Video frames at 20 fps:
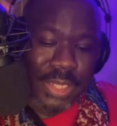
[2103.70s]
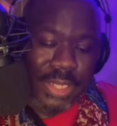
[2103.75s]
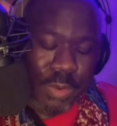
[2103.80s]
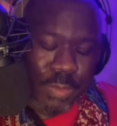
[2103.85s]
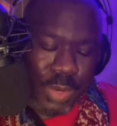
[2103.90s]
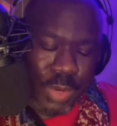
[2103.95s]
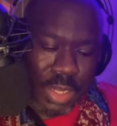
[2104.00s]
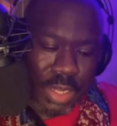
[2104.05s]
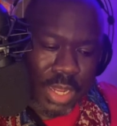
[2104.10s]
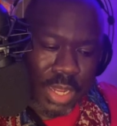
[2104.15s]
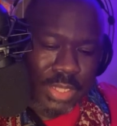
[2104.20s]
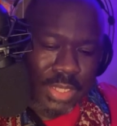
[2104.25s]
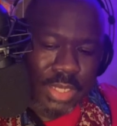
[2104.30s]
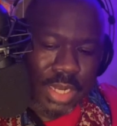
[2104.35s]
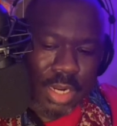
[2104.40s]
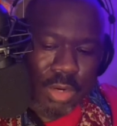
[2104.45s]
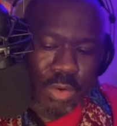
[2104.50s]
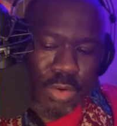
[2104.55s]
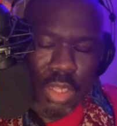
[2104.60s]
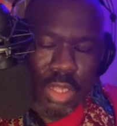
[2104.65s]
I realized that
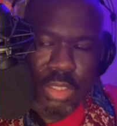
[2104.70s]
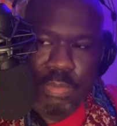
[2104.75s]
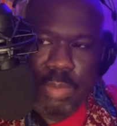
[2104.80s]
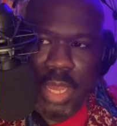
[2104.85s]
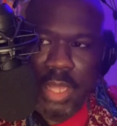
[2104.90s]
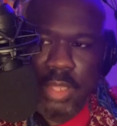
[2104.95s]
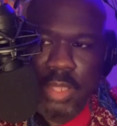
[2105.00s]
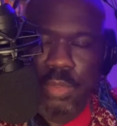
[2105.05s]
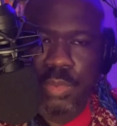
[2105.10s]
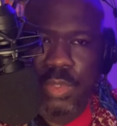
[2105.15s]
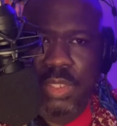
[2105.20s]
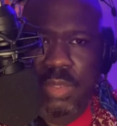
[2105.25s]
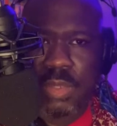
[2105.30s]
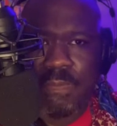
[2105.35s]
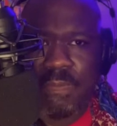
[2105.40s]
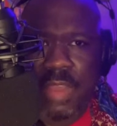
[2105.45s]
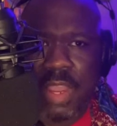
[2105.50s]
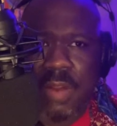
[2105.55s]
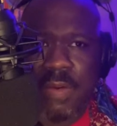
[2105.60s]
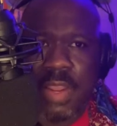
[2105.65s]
I crossed paths with some
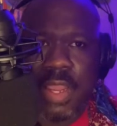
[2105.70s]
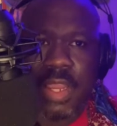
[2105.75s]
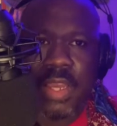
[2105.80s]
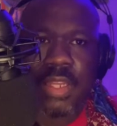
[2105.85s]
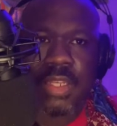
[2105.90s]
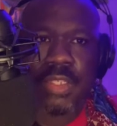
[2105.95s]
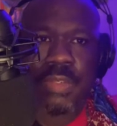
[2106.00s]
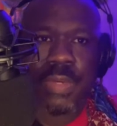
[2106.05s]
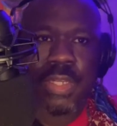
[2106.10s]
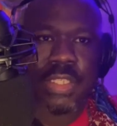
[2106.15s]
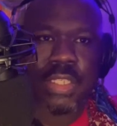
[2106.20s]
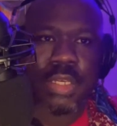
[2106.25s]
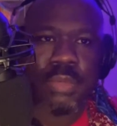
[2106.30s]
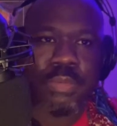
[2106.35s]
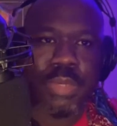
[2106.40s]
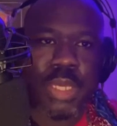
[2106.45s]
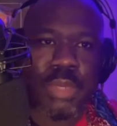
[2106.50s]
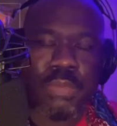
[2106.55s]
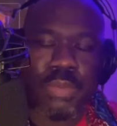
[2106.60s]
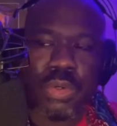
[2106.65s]
very interesting
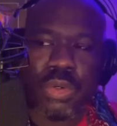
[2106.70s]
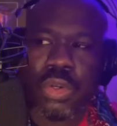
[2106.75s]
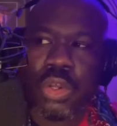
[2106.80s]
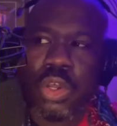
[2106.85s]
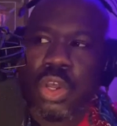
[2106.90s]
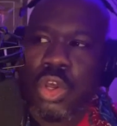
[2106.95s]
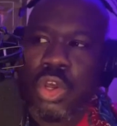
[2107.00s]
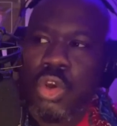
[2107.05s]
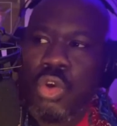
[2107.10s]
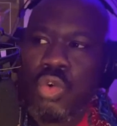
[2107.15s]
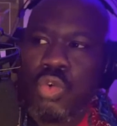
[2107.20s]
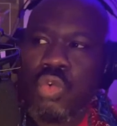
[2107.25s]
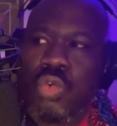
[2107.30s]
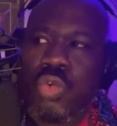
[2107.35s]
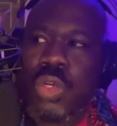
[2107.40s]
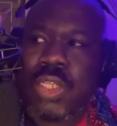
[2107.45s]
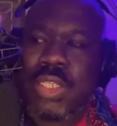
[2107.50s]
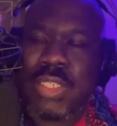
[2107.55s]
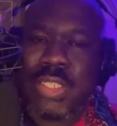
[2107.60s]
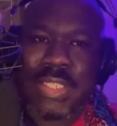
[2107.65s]
people who
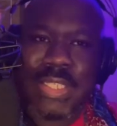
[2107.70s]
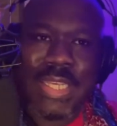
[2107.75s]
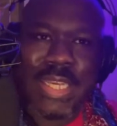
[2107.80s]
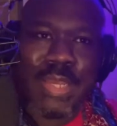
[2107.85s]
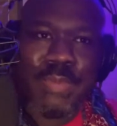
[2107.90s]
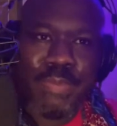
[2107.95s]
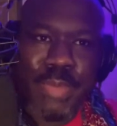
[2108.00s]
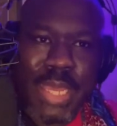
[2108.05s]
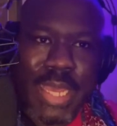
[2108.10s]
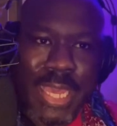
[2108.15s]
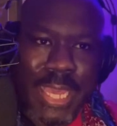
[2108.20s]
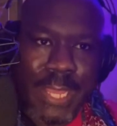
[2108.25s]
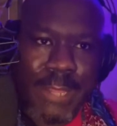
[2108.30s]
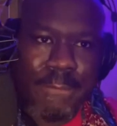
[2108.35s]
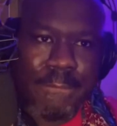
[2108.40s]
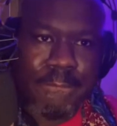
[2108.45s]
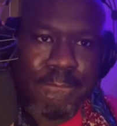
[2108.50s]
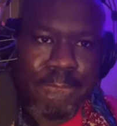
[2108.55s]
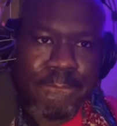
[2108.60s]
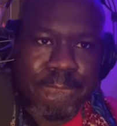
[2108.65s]
could see me,
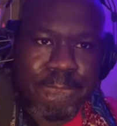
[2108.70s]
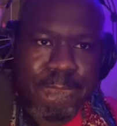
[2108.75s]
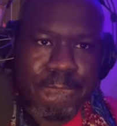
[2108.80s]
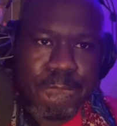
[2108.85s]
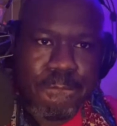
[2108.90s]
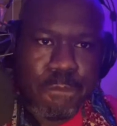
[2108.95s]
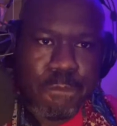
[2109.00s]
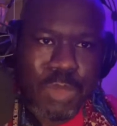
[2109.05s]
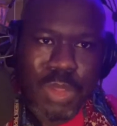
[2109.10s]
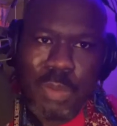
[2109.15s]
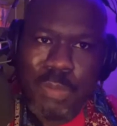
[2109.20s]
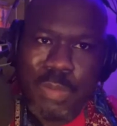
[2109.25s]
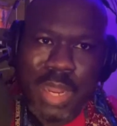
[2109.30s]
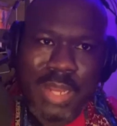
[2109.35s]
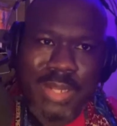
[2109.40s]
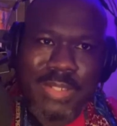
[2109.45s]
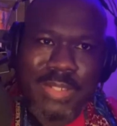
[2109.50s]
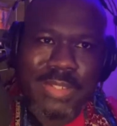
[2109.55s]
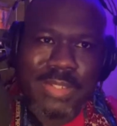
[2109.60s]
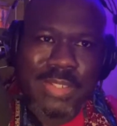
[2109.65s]
but I
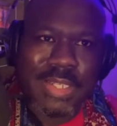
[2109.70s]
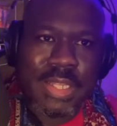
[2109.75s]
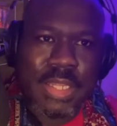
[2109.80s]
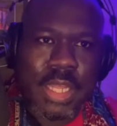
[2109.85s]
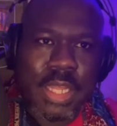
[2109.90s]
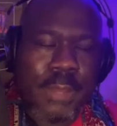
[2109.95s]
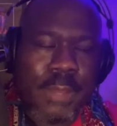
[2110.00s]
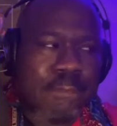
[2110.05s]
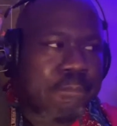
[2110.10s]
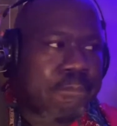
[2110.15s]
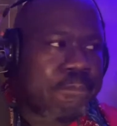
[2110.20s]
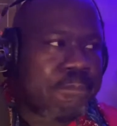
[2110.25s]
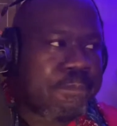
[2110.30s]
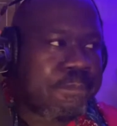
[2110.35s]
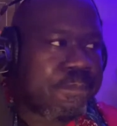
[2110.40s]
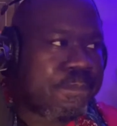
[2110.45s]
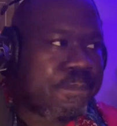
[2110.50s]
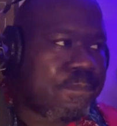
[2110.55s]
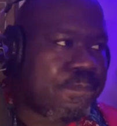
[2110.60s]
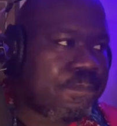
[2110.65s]
couldn't see them.
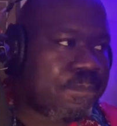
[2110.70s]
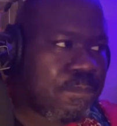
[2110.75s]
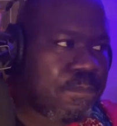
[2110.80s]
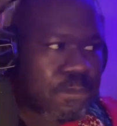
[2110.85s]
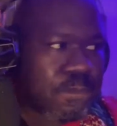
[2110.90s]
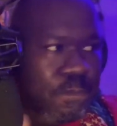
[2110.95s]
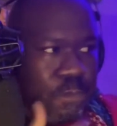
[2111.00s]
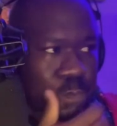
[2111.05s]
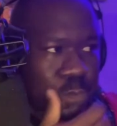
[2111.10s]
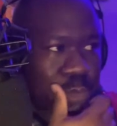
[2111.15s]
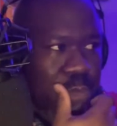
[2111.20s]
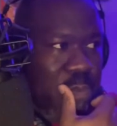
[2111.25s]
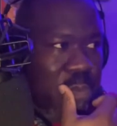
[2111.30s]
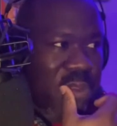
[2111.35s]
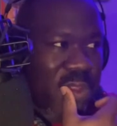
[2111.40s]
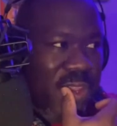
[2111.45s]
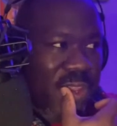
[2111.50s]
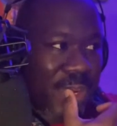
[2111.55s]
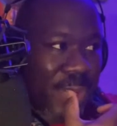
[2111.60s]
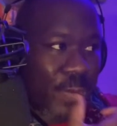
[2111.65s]

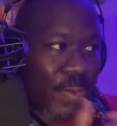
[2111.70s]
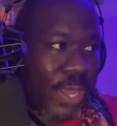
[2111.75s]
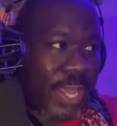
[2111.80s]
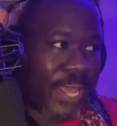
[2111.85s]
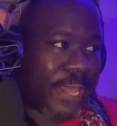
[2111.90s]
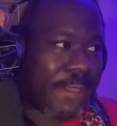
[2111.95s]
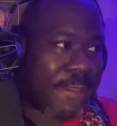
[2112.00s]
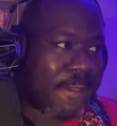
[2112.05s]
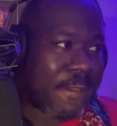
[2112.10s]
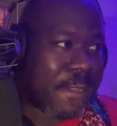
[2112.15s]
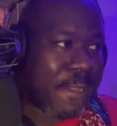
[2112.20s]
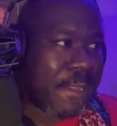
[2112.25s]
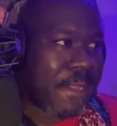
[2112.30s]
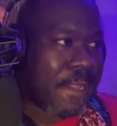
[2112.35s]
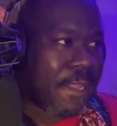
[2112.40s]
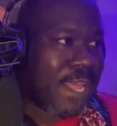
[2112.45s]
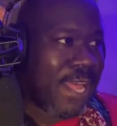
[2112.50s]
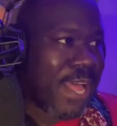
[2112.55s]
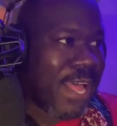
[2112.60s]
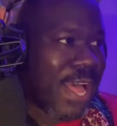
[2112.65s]
Anyway,
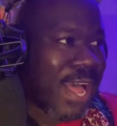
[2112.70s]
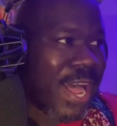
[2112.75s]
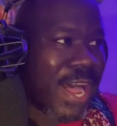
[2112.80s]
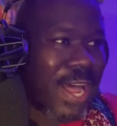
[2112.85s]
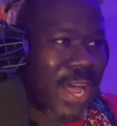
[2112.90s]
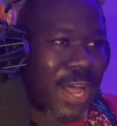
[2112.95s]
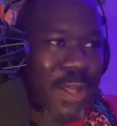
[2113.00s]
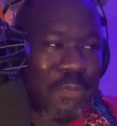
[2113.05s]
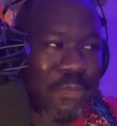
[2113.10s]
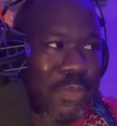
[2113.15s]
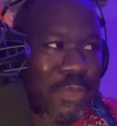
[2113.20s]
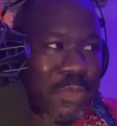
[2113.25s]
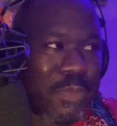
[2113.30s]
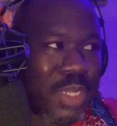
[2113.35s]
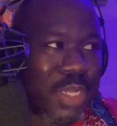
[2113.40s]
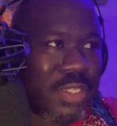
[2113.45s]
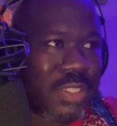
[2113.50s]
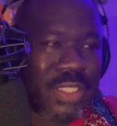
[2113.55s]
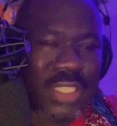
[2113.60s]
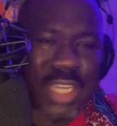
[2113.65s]
um,
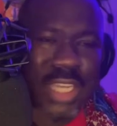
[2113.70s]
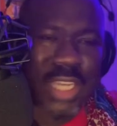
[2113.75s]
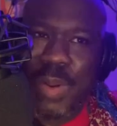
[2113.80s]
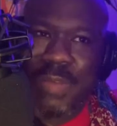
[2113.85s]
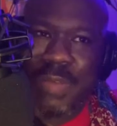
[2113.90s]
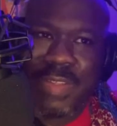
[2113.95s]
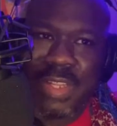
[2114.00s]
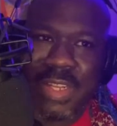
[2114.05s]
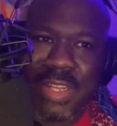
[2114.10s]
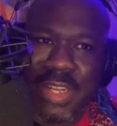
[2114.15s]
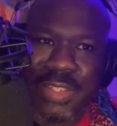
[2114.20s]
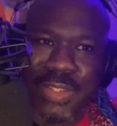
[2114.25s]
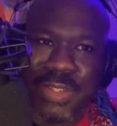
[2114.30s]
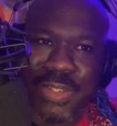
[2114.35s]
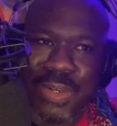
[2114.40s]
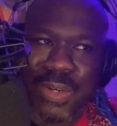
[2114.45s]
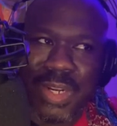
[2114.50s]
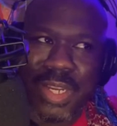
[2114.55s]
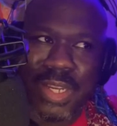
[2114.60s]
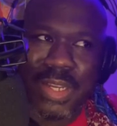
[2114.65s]
y'all ready for the next
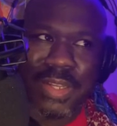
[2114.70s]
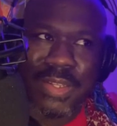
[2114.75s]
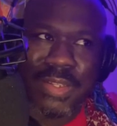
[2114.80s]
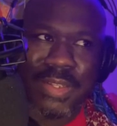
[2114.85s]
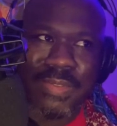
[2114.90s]
story?